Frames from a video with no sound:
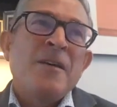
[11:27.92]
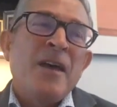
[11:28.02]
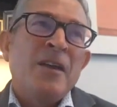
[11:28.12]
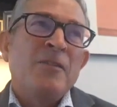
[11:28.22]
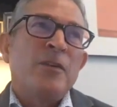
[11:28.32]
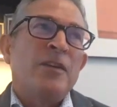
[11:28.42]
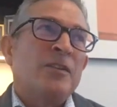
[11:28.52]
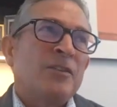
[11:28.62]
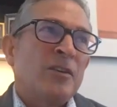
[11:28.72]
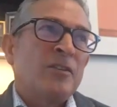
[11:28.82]
And if we
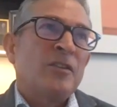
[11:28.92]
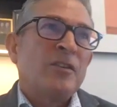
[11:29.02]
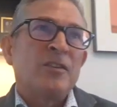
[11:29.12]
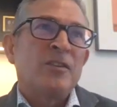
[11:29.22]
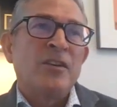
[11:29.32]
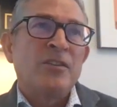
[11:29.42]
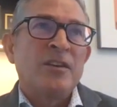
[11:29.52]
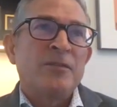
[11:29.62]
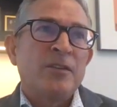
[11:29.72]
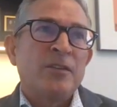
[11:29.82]
start to discuss
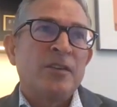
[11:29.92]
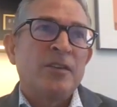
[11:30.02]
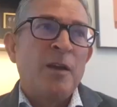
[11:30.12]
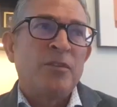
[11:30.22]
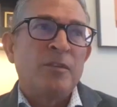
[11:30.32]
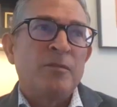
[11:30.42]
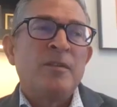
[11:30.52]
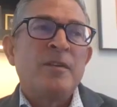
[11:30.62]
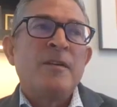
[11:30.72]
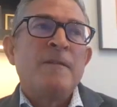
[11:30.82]
different types
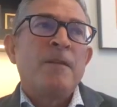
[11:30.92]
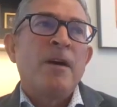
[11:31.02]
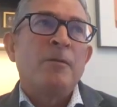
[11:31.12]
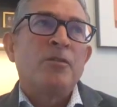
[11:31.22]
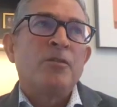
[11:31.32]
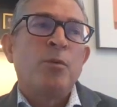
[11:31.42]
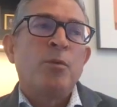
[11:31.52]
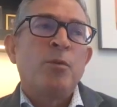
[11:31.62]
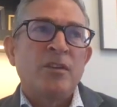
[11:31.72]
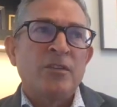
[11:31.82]
of
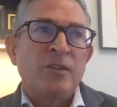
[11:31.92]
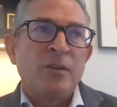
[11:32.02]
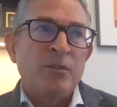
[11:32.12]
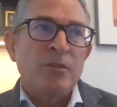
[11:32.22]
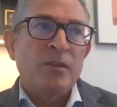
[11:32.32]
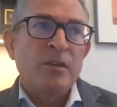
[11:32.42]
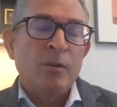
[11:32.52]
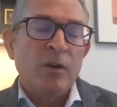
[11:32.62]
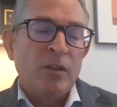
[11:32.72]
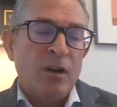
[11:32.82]
support systems,
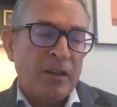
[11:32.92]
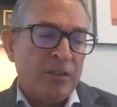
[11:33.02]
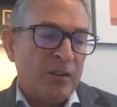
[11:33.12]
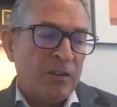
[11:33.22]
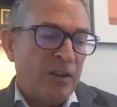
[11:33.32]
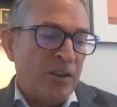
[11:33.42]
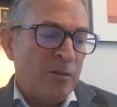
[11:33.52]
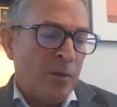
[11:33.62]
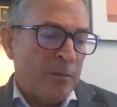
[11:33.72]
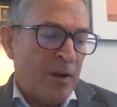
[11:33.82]
along this
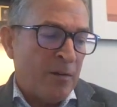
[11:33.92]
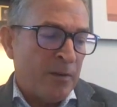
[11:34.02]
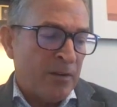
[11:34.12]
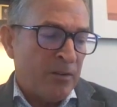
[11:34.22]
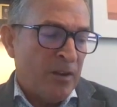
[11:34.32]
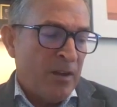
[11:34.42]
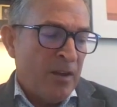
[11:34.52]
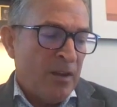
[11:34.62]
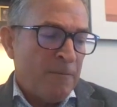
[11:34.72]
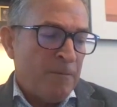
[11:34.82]
continuum of governance,
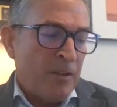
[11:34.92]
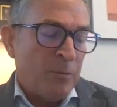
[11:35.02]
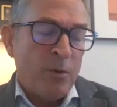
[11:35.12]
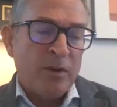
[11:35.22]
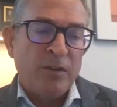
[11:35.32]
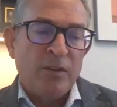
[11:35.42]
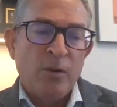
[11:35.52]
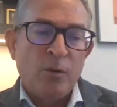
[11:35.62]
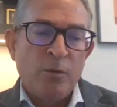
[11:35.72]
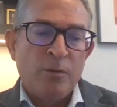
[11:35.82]
it's important to
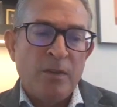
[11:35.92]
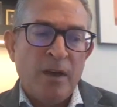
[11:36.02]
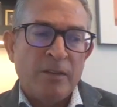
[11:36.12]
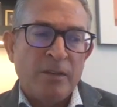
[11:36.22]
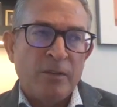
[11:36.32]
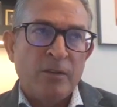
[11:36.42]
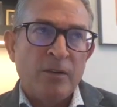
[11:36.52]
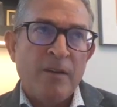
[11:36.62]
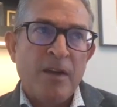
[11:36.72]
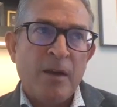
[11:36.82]
know that, or
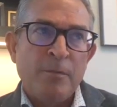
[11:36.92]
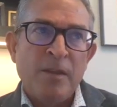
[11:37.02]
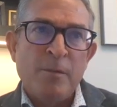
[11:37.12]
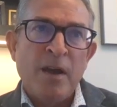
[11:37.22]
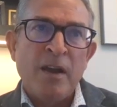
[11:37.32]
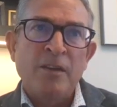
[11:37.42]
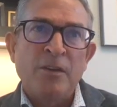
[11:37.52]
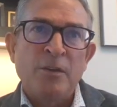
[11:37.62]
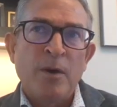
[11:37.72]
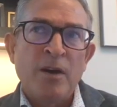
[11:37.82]
have that in the back of
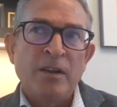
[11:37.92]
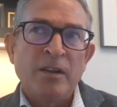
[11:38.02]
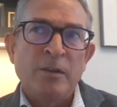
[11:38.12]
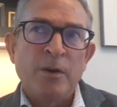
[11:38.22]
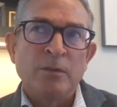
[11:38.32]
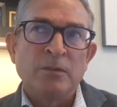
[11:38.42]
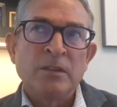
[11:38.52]
your mind about,